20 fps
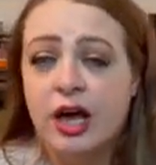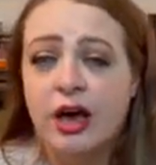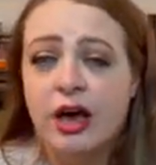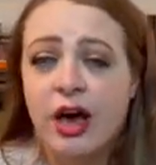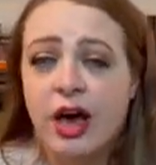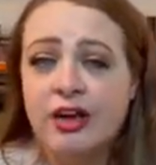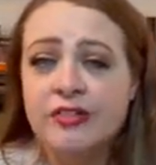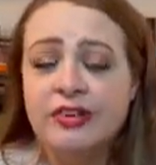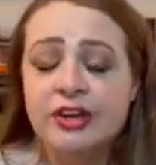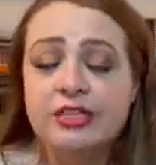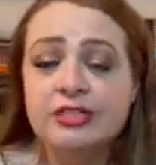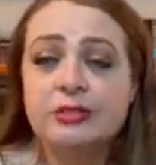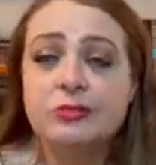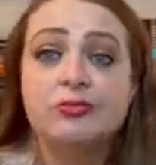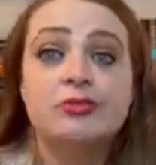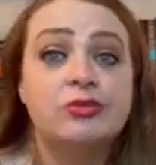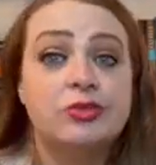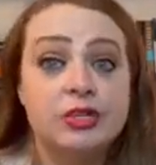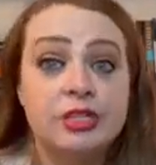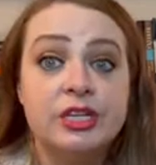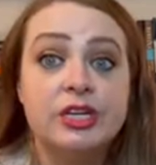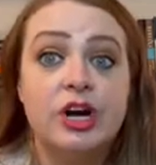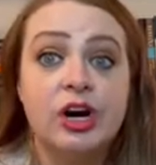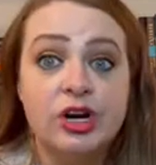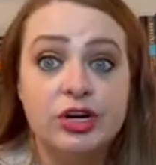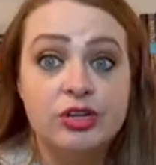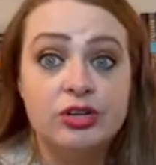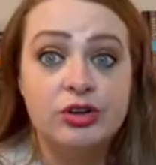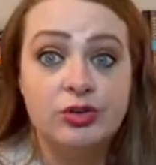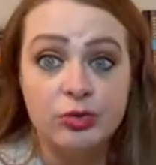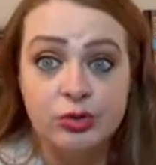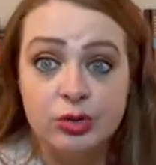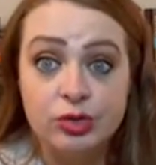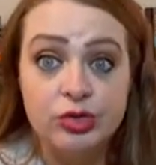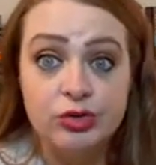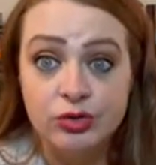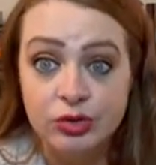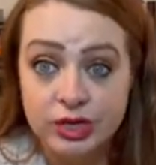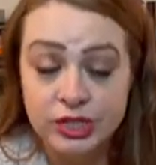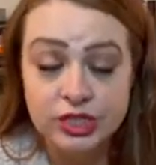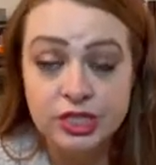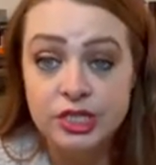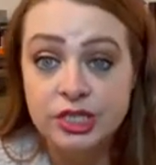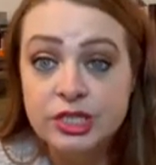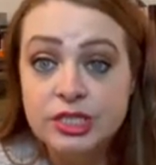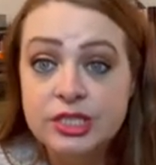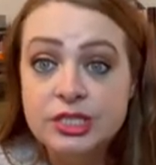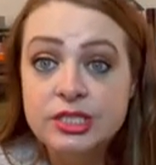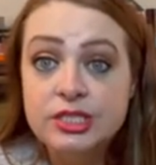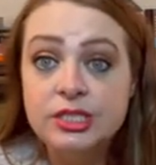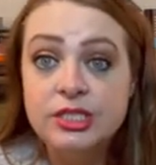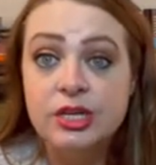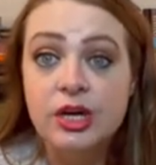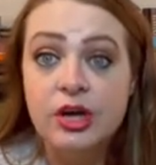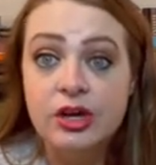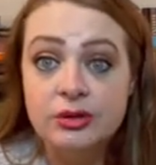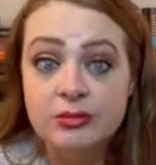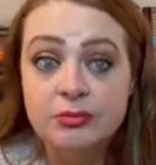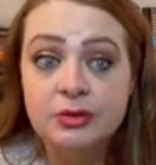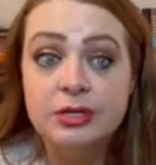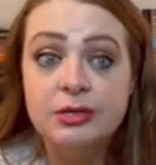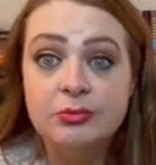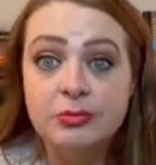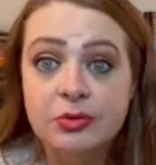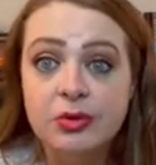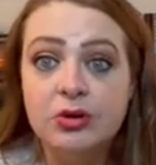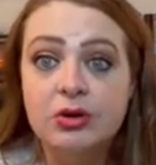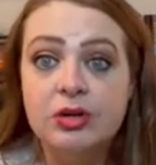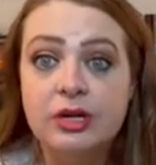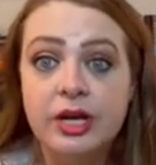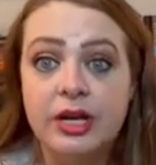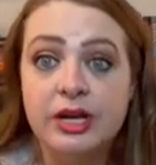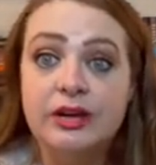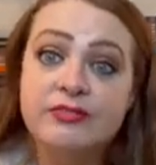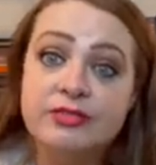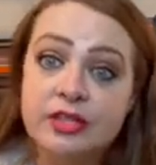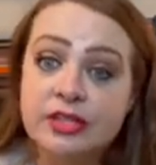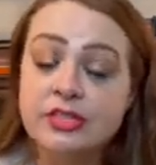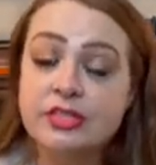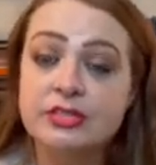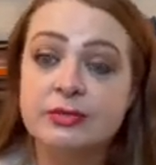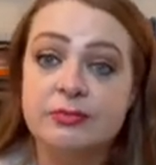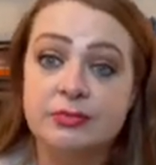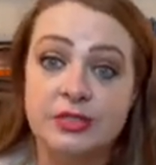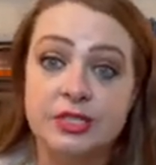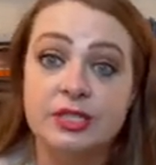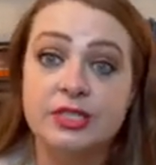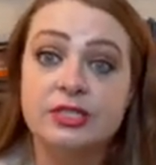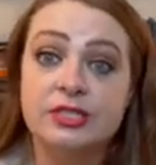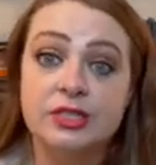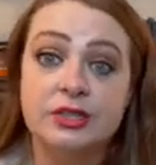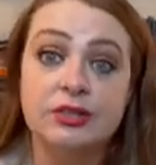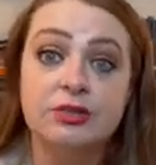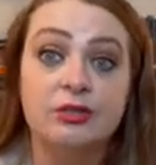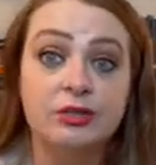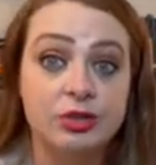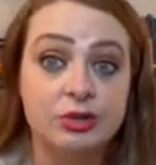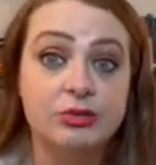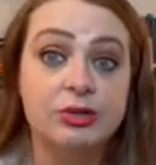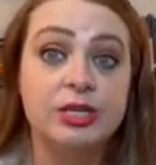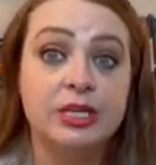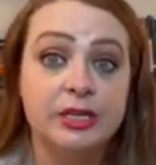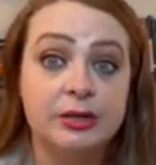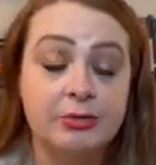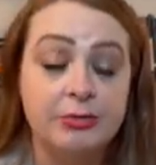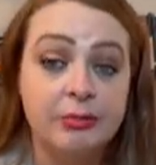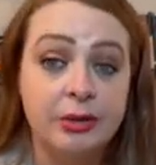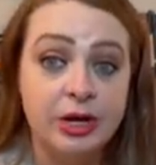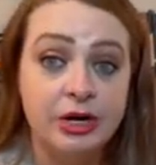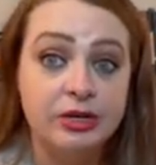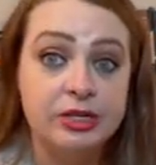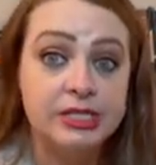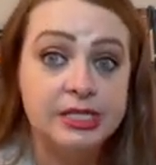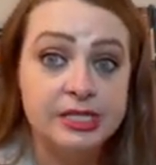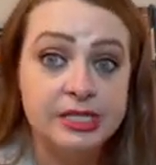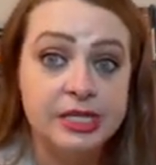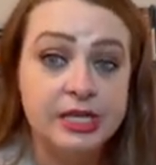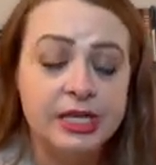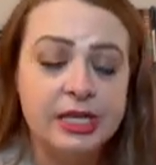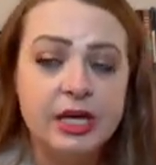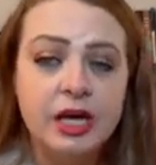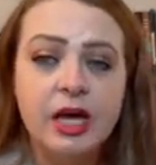I've had some really hardcore crushes on people, and I've done some things that are low-key embarrassing.